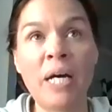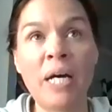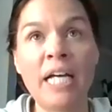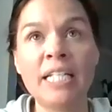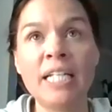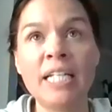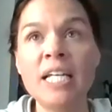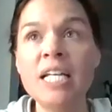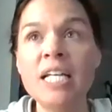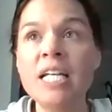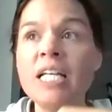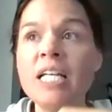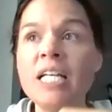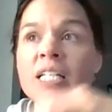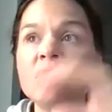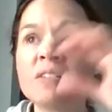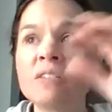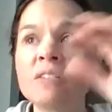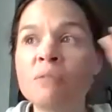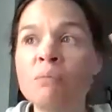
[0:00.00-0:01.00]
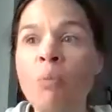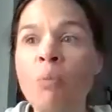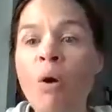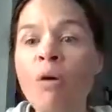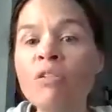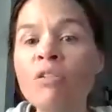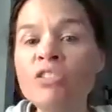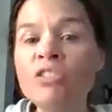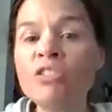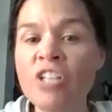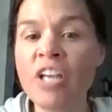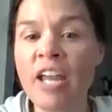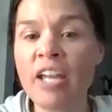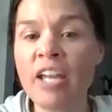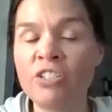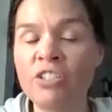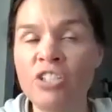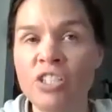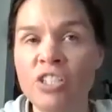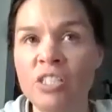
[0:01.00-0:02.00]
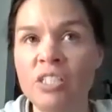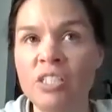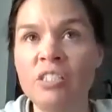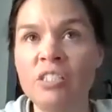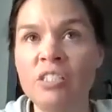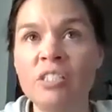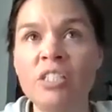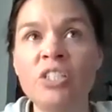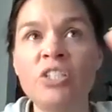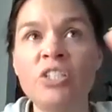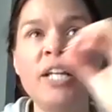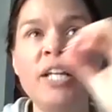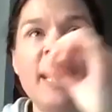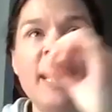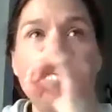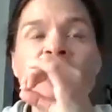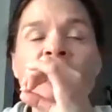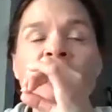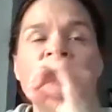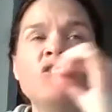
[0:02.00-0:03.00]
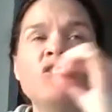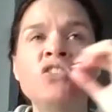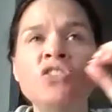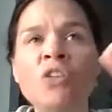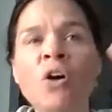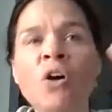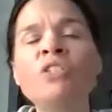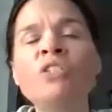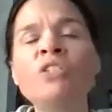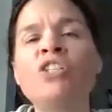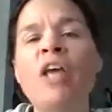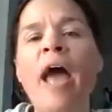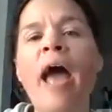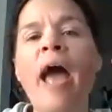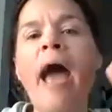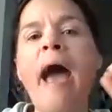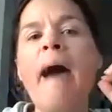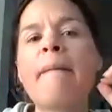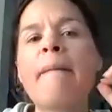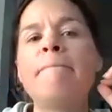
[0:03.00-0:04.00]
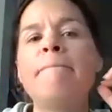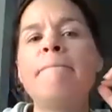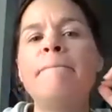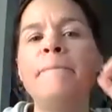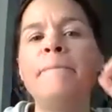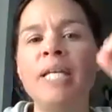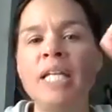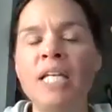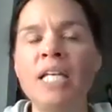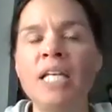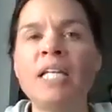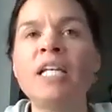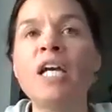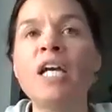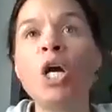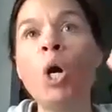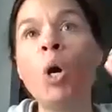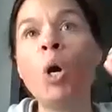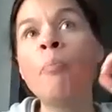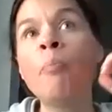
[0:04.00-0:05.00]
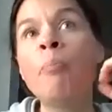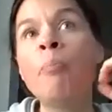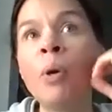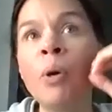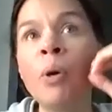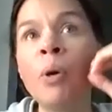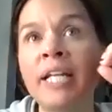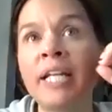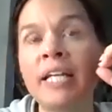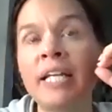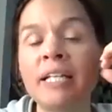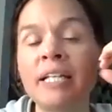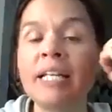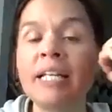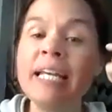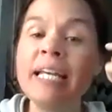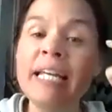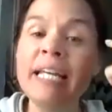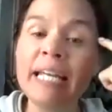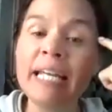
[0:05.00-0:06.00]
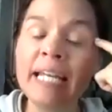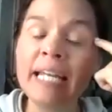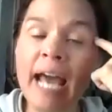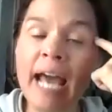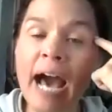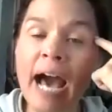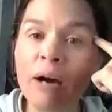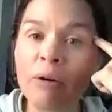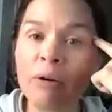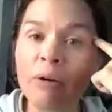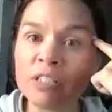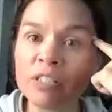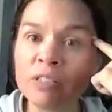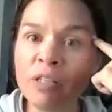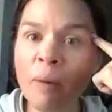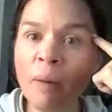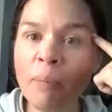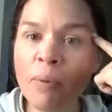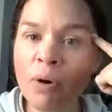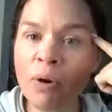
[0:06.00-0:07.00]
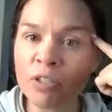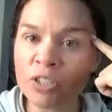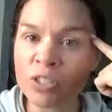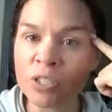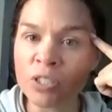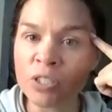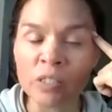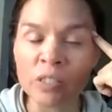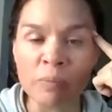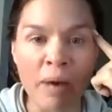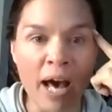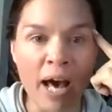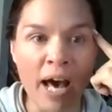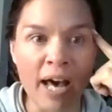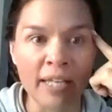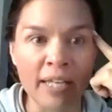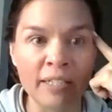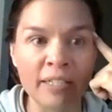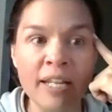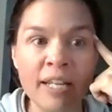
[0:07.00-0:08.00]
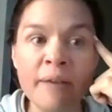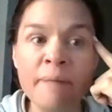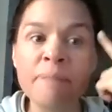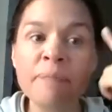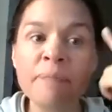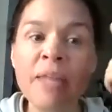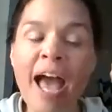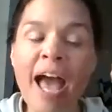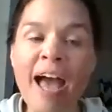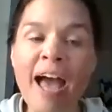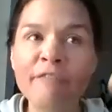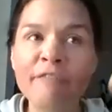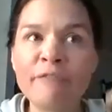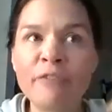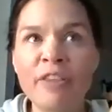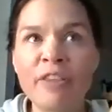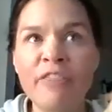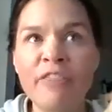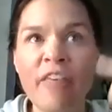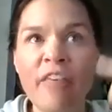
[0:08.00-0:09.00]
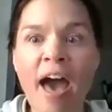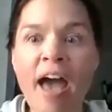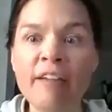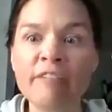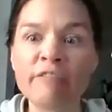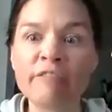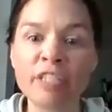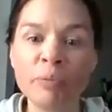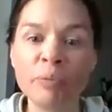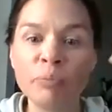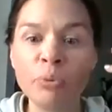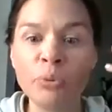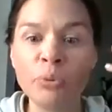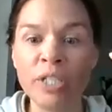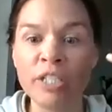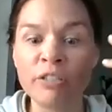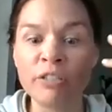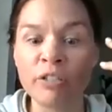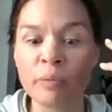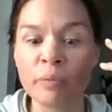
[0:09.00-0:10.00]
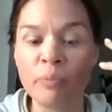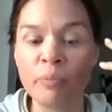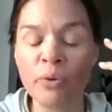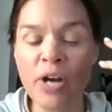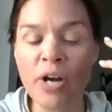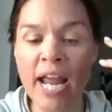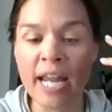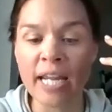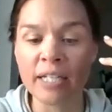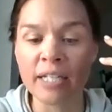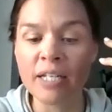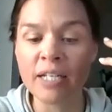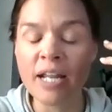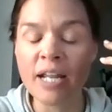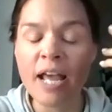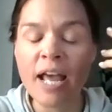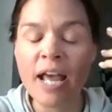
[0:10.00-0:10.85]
but small changes create such a big component in our subconscious mind. And for that, we put in your brain.